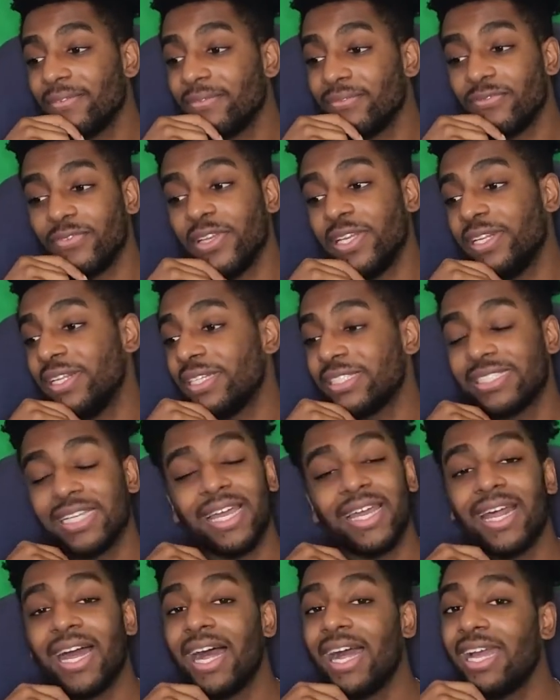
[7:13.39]
Phoenix
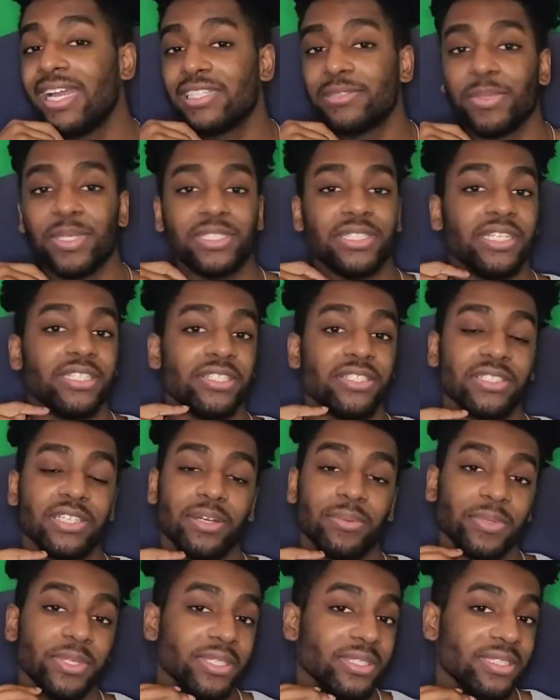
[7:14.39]
had high expectations
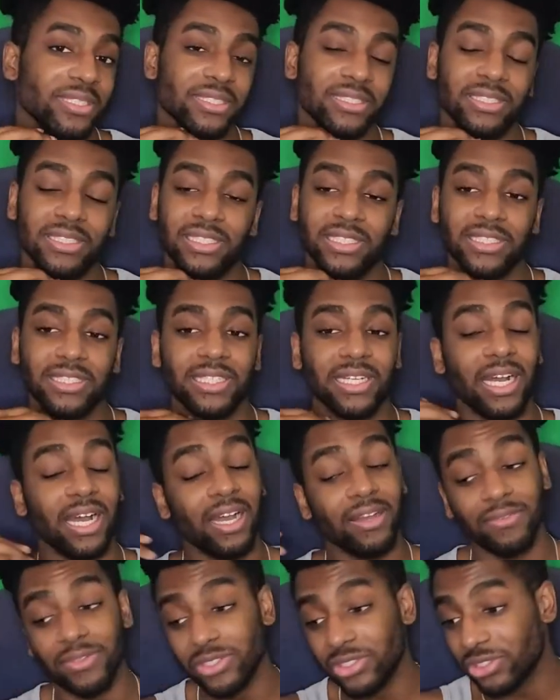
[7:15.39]
coming into the season.
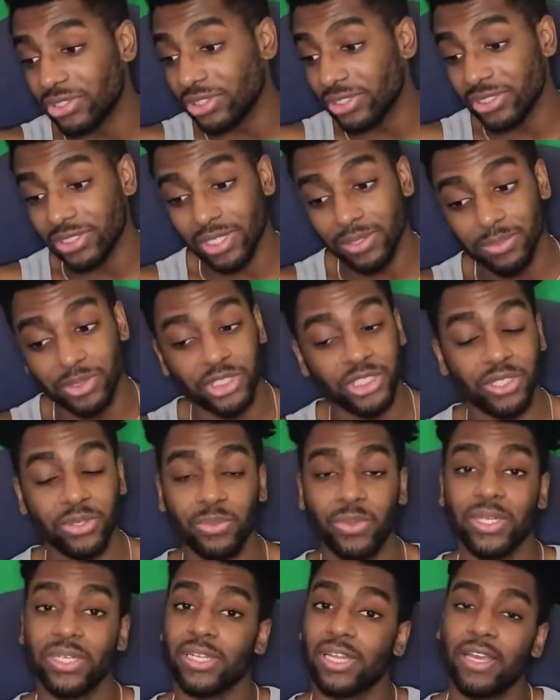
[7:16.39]
Obviously, some shit
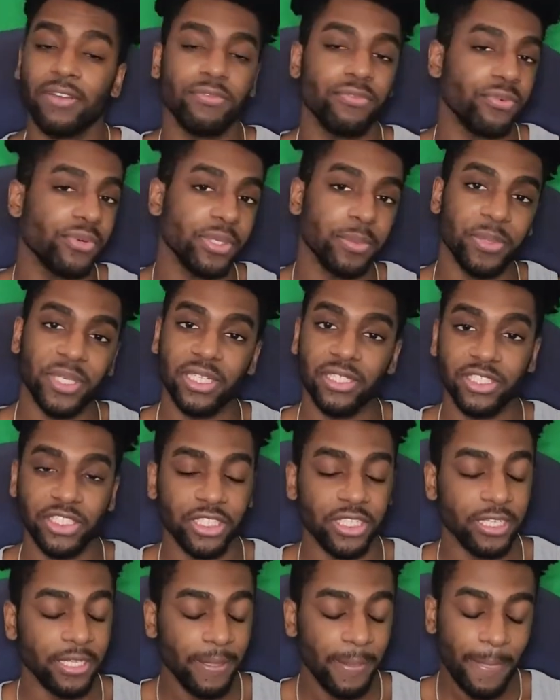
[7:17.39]
went left for
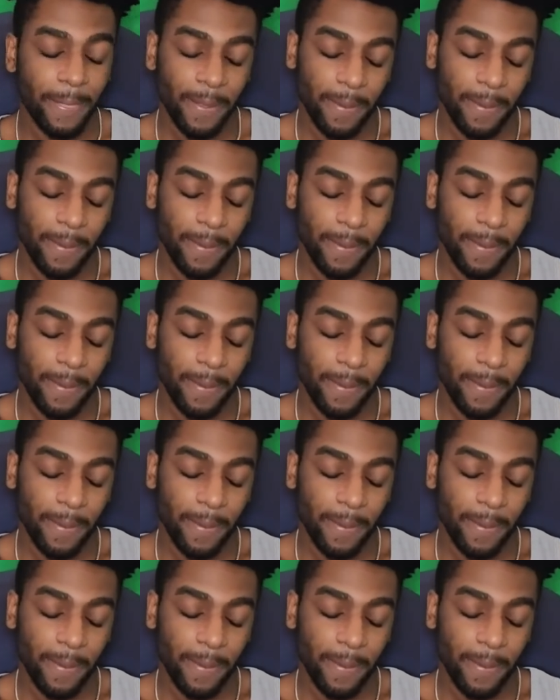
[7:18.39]
EBG.